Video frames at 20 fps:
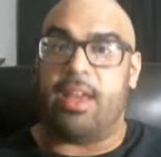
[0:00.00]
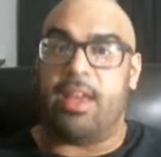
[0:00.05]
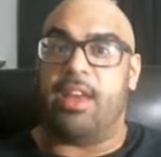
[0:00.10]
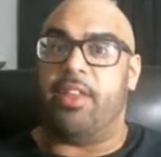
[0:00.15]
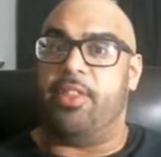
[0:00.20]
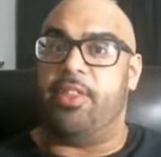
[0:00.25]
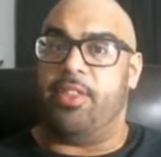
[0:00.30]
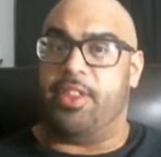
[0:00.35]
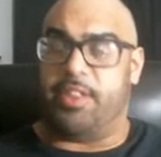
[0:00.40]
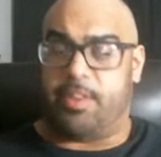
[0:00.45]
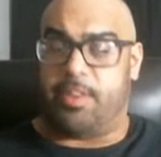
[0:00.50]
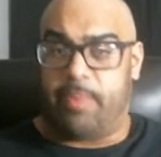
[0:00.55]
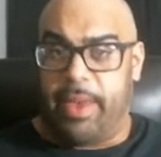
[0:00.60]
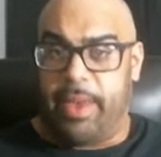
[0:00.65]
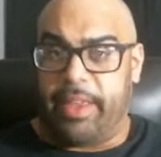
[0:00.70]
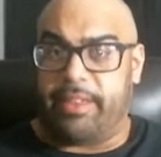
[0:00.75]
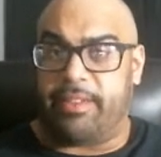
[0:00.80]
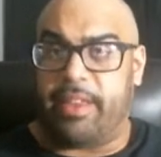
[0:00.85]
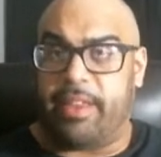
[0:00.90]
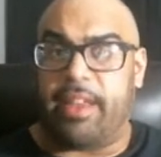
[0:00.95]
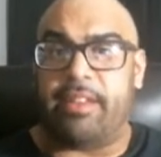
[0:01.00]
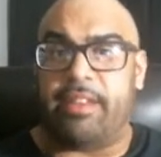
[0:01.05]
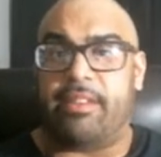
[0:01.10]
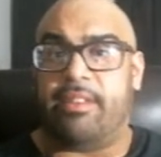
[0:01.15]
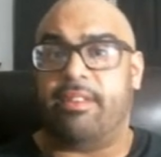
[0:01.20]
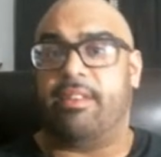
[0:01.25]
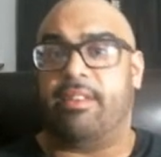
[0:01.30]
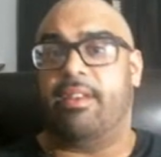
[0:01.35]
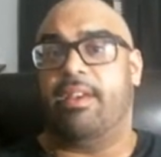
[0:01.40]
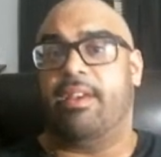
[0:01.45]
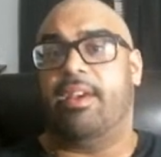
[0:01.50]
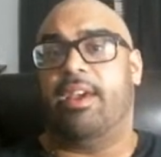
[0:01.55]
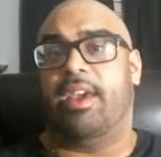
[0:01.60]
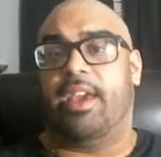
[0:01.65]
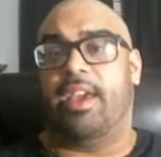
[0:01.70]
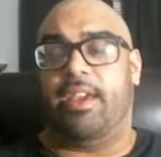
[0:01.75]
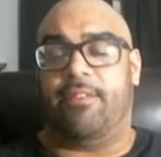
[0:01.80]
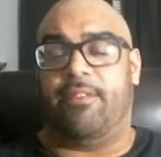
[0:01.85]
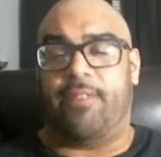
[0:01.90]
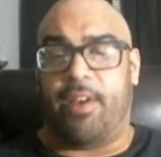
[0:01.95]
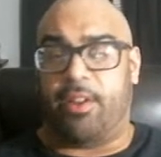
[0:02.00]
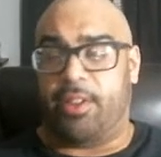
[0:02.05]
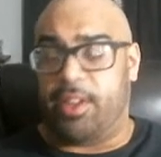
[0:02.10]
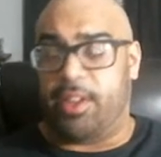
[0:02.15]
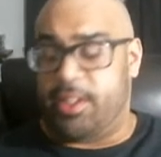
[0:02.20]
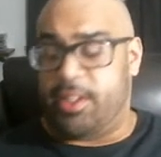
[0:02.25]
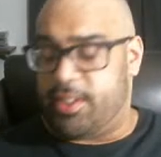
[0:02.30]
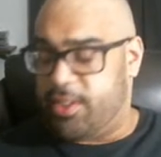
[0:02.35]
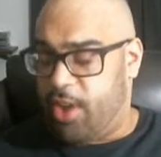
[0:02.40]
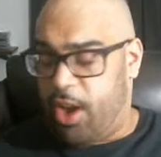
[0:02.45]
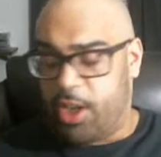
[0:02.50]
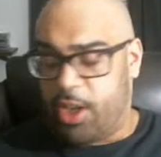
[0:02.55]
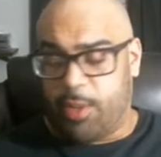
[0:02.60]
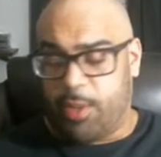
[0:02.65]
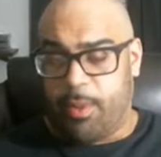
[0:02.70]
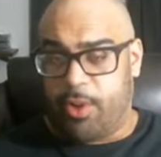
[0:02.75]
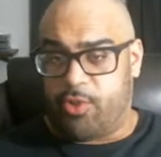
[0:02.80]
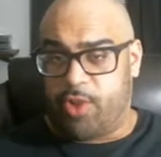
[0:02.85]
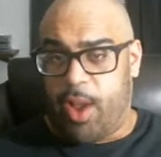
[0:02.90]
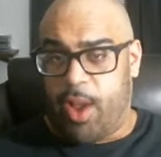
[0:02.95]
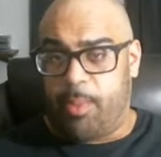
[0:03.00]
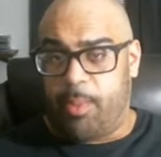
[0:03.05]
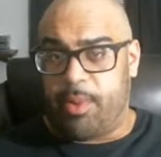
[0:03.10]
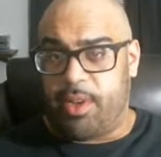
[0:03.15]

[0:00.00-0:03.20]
This makes sense. He's talked about dropping